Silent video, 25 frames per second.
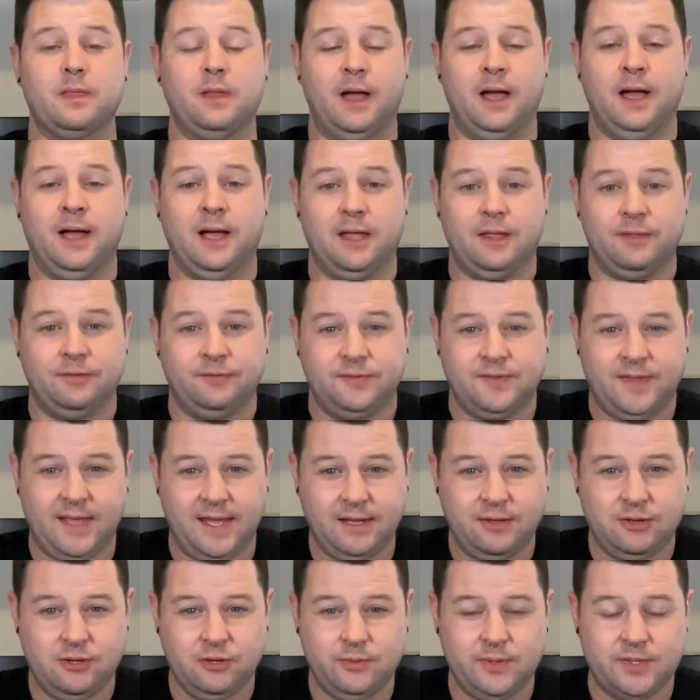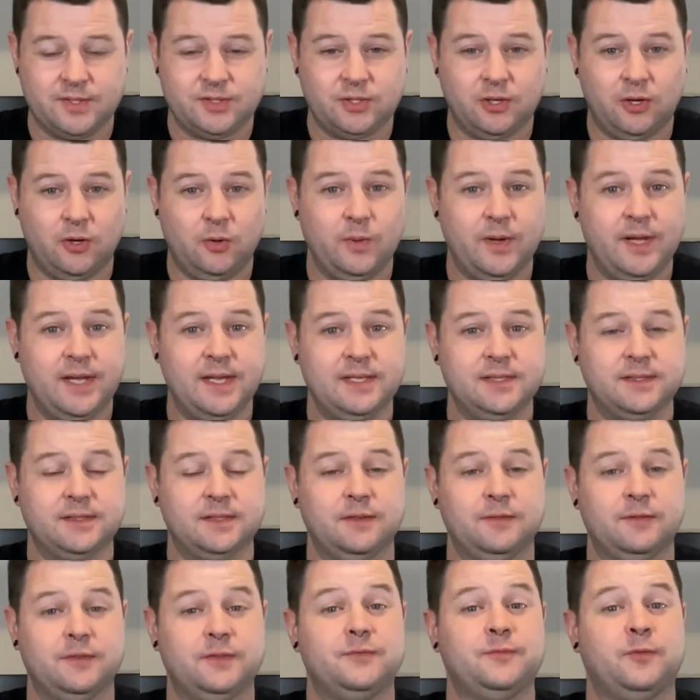Thank you as always
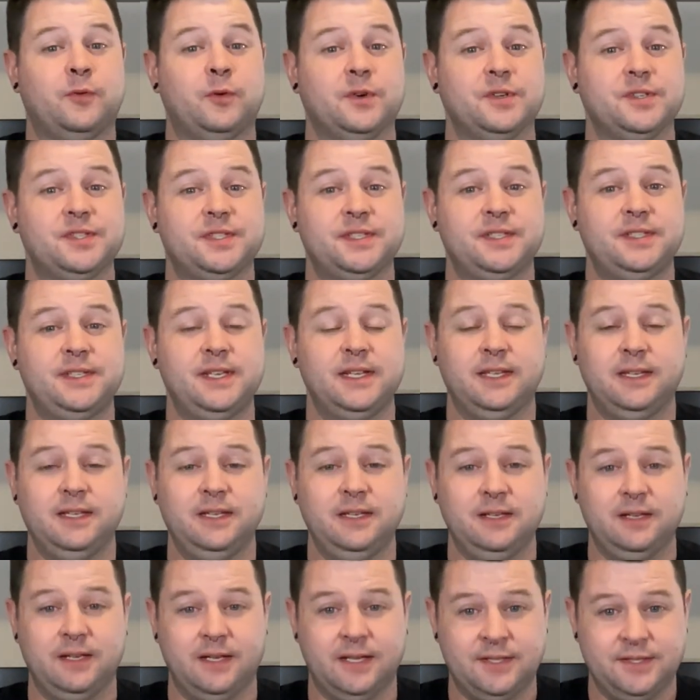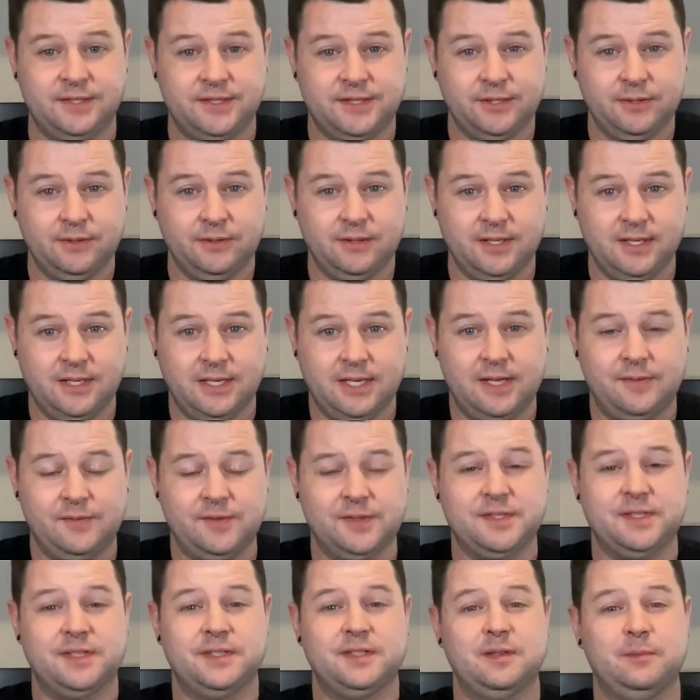for sticking until the end.
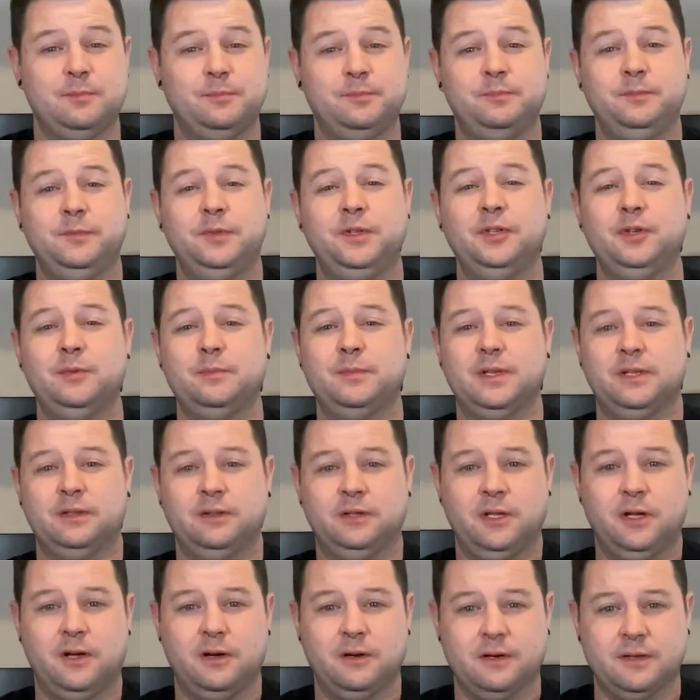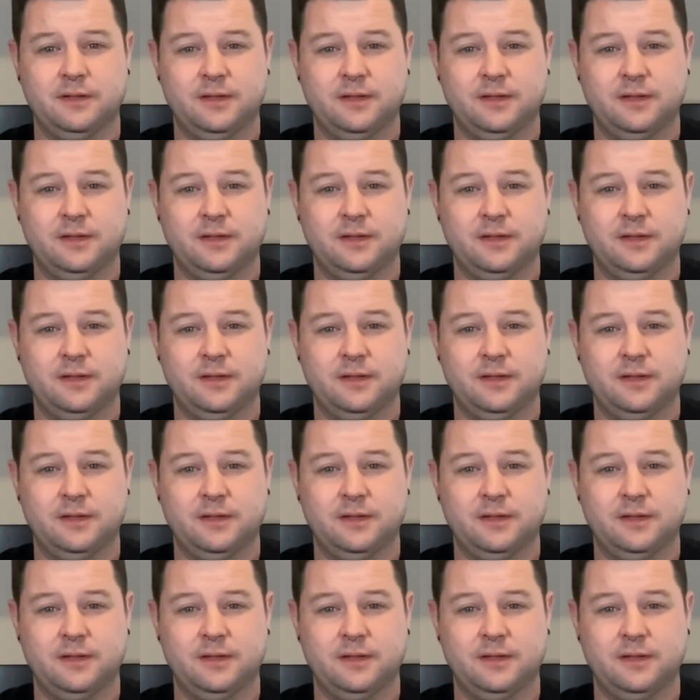This is a little bit longer